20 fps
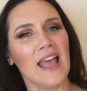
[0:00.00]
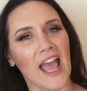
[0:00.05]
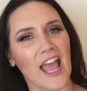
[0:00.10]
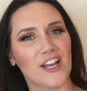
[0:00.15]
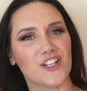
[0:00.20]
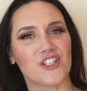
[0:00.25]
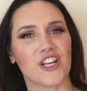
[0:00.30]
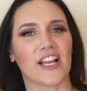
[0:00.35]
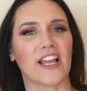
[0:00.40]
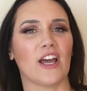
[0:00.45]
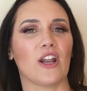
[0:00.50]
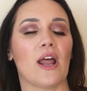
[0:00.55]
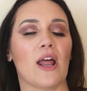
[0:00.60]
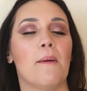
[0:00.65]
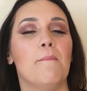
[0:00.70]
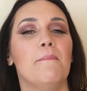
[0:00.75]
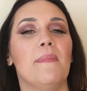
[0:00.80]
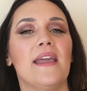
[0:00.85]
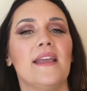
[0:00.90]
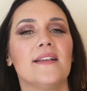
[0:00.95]
and check out
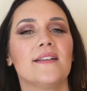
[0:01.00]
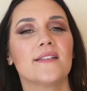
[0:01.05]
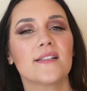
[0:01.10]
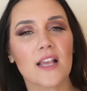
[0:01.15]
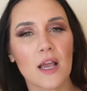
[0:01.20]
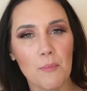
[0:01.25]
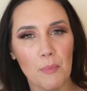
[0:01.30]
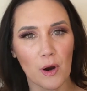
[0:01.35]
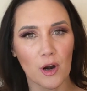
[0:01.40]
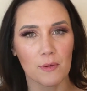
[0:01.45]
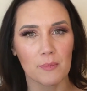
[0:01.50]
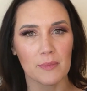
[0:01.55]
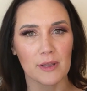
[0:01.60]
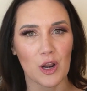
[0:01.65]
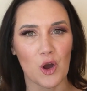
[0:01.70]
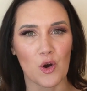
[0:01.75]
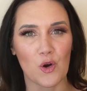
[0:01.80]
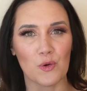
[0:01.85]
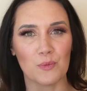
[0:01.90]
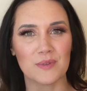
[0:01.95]
Amaze Apartment
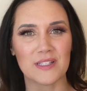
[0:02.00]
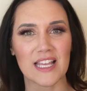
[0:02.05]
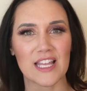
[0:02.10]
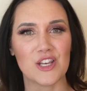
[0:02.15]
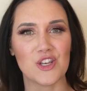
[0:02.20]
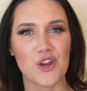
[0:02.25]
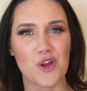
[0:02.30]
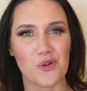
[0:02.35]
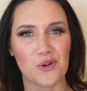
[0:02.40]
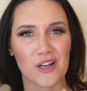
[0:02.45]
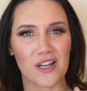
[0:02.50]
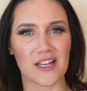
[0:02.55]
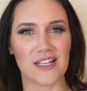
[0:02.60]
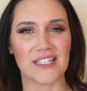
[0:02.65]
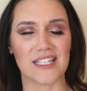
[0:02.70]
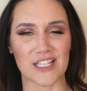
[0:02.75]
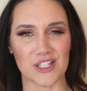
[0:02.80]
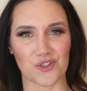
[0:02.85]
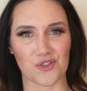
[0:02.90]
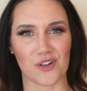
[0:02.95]
Homes in NoDa
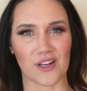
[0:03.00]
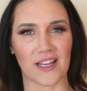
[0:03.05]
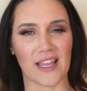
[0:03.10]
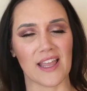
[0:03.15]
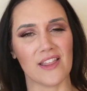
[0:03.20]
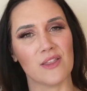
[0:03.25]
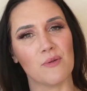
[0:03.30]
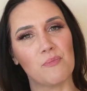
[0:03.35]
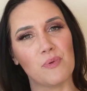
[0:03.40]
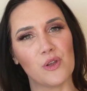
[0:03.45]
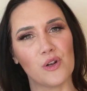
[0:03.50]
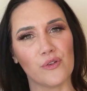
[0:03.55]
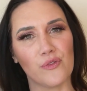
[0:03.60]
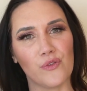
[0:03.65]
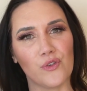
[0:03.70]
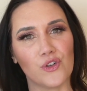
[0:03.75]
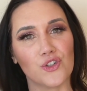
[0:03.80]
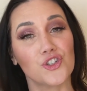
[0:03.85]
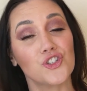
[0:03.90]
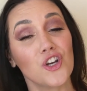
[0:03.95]
District in the
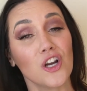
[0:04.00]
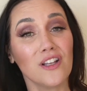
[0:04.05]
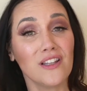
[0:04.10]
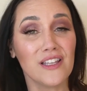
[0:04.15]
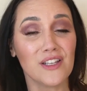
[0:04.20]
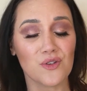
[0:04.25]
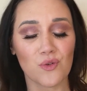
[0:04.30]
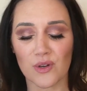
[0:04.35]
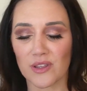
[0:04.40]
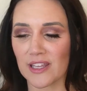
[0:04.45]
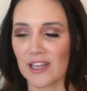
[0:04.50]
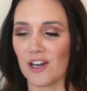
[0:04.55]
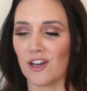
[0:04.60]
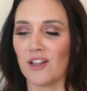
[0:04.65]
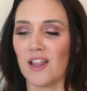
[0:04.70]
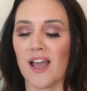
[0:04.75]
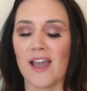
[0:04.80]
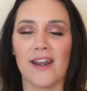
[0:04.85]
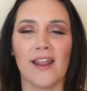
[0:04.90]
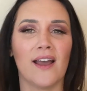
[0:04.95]
beautiful Charlotte, North
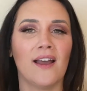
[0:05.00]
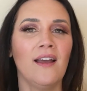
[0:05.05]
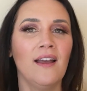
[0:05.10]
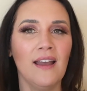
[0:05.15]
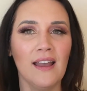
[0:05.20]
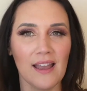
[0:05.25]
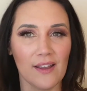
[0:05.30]
Carolina.